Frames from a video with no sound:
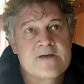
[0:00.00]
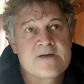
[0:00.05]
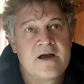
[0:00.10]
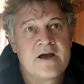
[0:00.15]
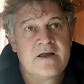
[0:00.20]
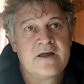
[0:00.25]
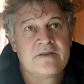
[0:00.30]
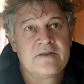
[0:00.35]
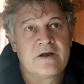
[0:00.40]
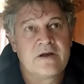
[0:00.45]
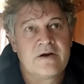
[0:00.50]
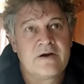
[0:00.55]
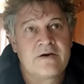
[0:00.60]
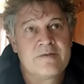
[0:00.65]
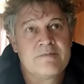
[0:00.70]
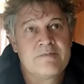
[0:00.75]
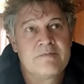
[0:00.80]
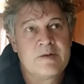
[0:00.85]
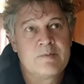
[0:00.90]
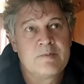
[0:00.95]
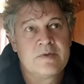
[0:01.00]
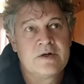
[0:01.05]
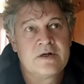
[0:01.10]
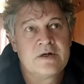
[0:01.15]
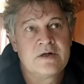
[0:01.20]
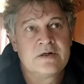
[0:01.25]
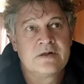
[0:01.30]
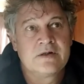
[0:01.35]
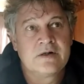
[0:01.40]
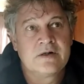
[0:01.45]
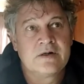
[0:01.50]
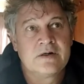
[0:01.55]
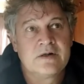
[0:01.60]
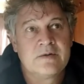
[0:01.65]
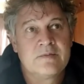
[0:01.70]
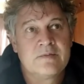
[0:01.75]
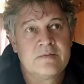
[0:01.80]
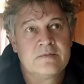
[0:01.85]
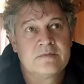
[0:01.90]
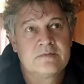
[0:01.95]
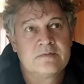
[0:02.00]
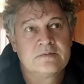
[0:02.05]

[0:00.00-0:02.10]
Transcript: And I remember um,